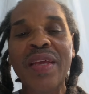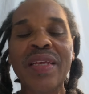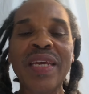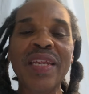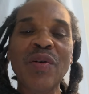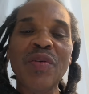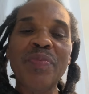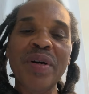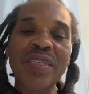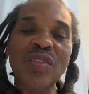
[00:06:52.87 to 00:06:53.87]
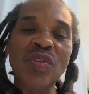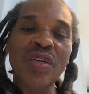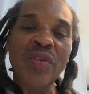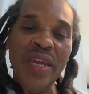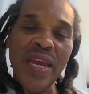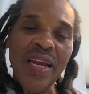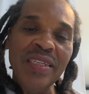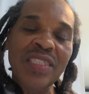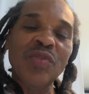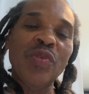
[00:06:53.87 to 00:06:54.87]
getting on the bus on the Greyhound.
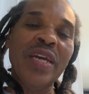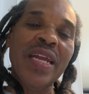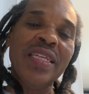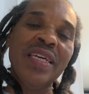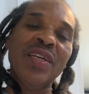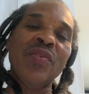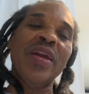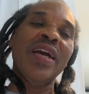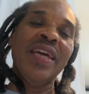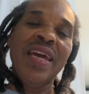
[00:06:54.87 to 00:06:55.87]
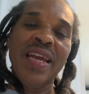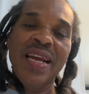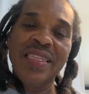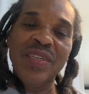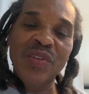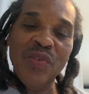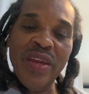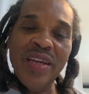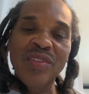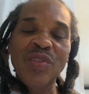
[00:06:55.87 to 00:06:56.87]
That's what we got there, the Greyhound. They had got there on the
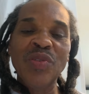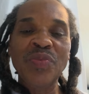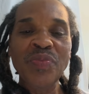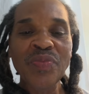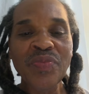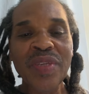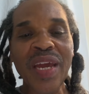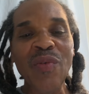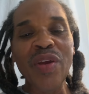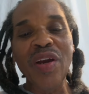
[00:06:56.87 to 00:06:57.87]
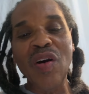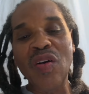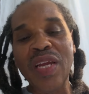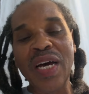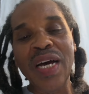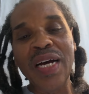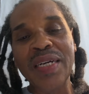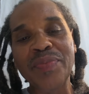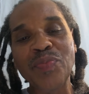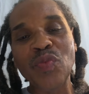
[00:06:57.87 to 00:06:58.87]
Greyhound, too. And we all uh,
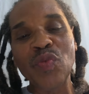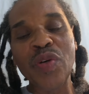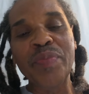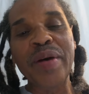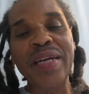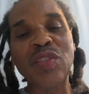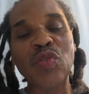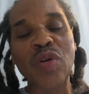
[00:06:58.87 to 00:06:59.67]
went back to